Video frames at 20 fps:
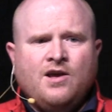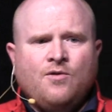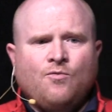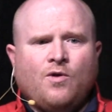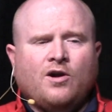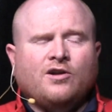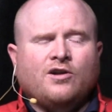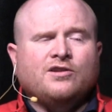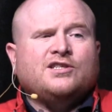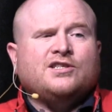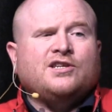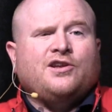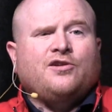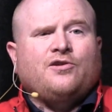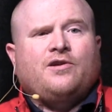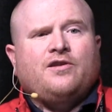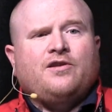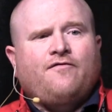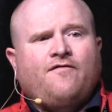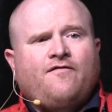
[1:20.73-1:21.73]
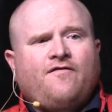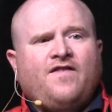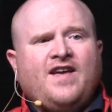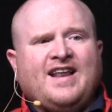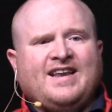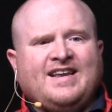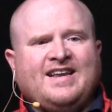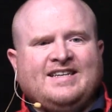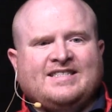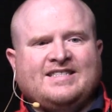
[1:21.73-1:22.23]
Where does security
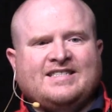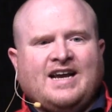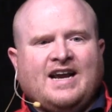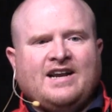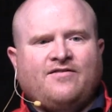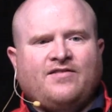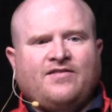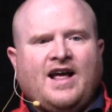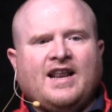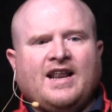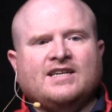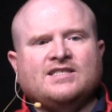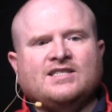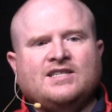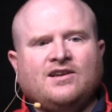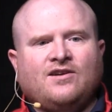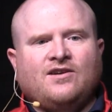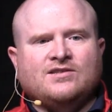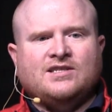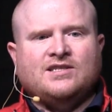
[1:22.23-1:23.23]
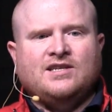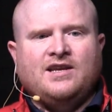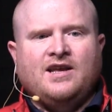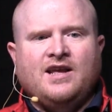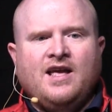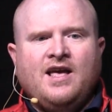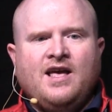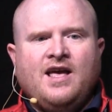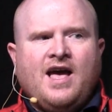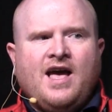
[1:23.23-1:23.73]
fit inside of that
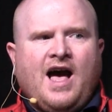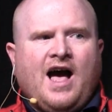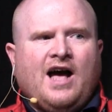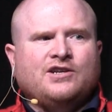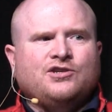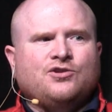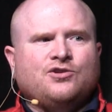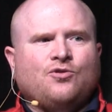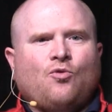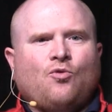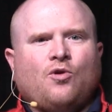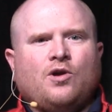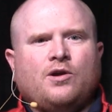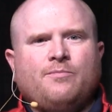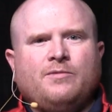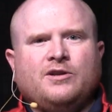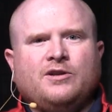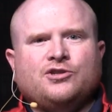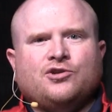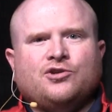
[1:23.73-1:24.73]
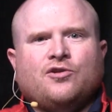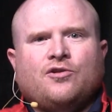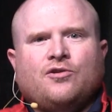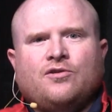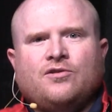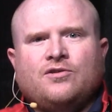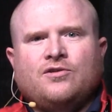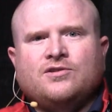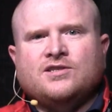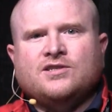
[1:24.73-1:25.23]
SDLC? As your org
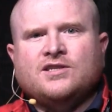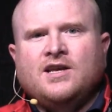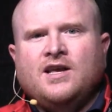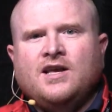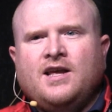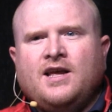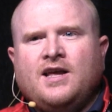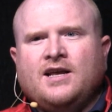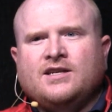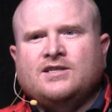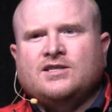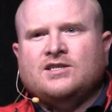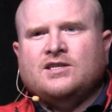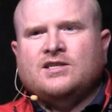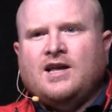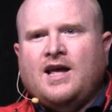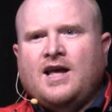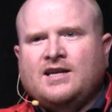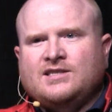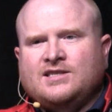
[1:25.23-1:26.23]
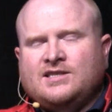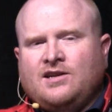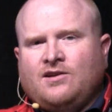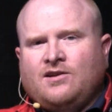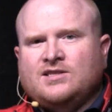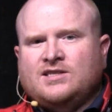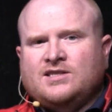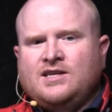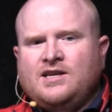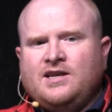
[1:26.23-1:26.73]
matures its
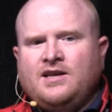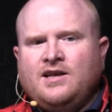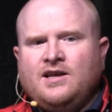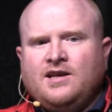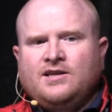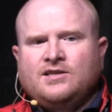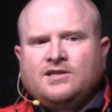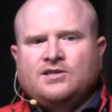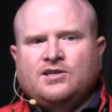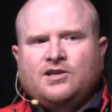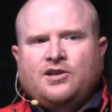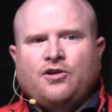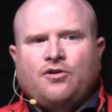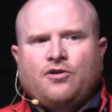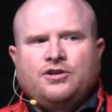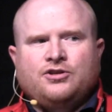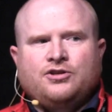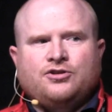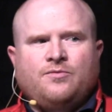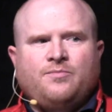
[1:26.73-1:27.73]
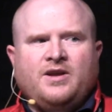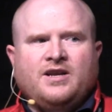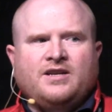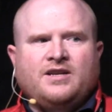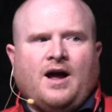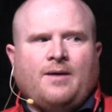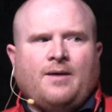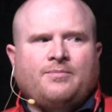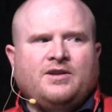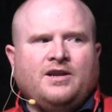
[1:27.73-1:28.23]
SDLC, security should be
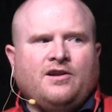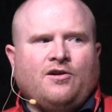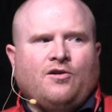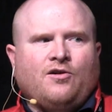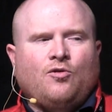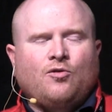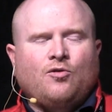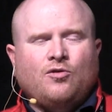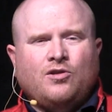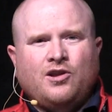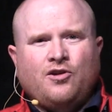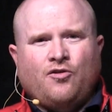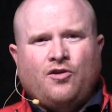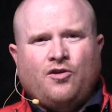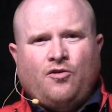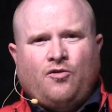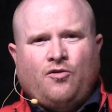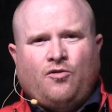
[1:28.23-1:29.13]
adopted earlier and